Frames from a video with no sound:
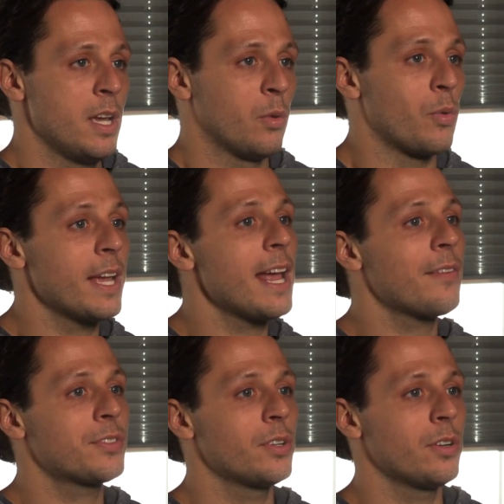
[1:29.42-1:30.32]
Right
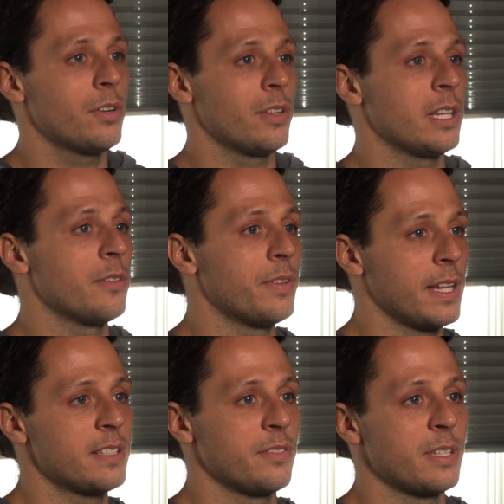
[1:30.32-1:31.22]
after the
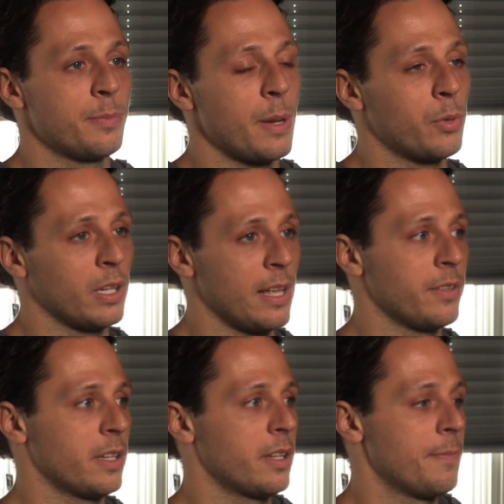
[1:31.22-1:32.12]
events of September
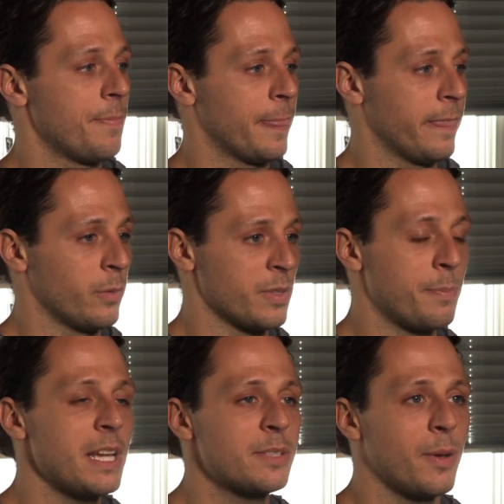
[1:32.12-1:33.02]
11th, there was a
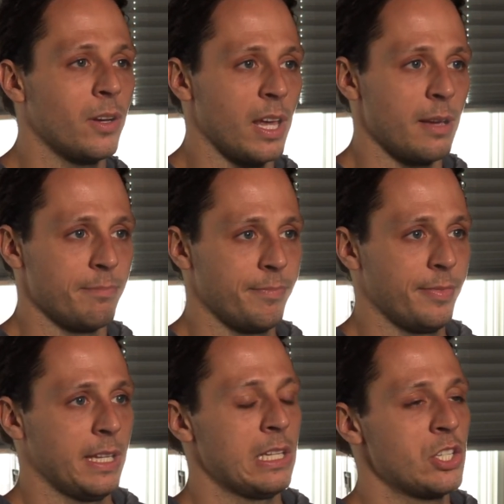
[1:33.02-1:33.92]
baseball game
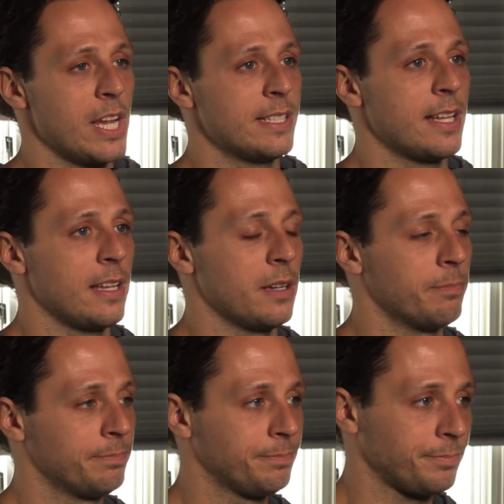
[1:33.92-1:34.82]
in Shea Stadium,
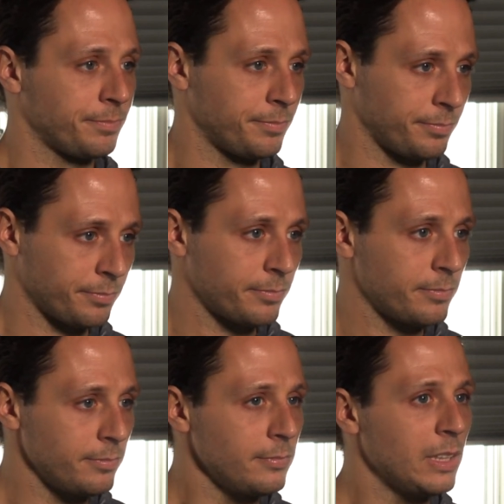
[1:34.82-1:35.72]

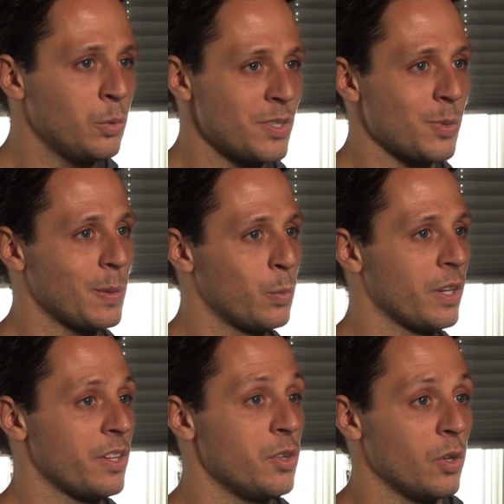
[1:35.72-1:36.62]
which is where the
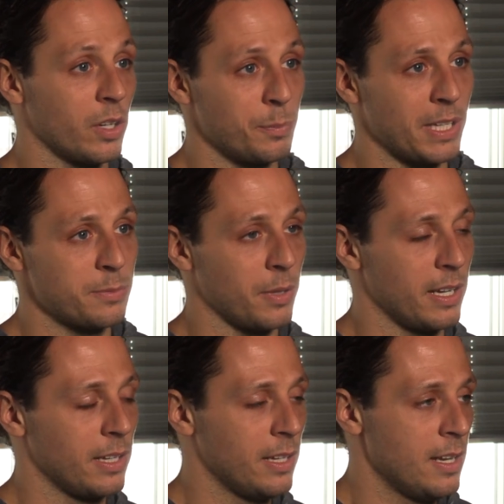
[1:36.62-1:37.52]
New York Mets play.
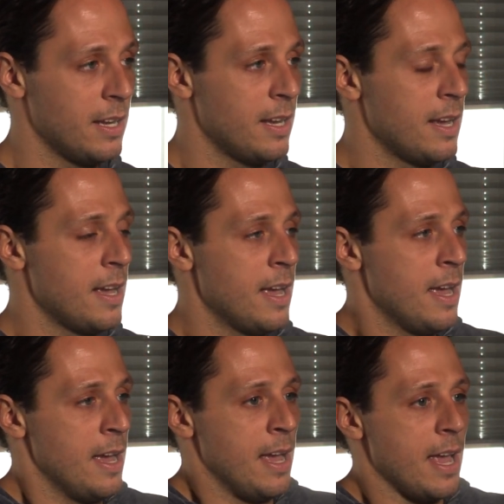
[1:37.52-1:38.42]

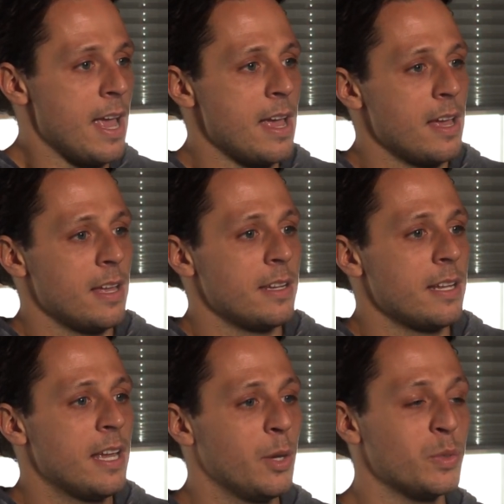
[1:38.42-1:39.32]
And
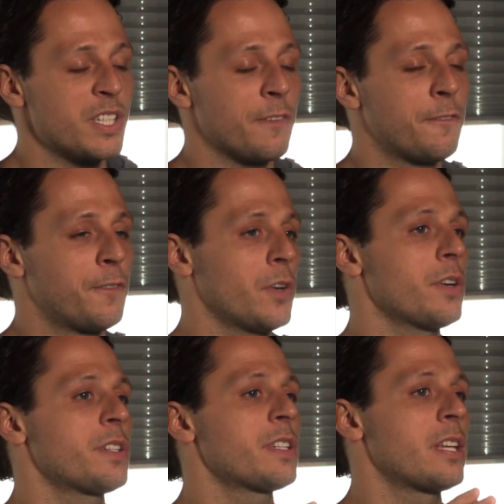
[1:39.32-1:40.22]
it was the
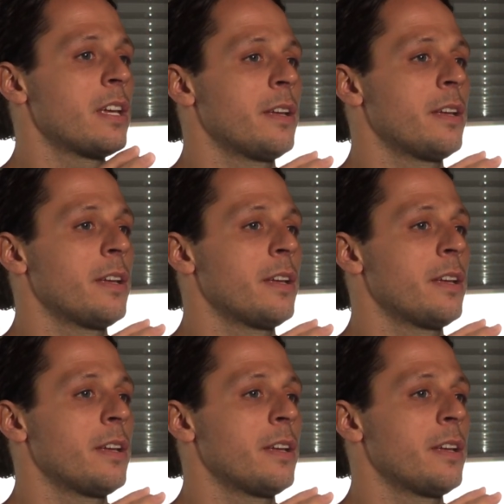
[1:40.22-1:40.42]
first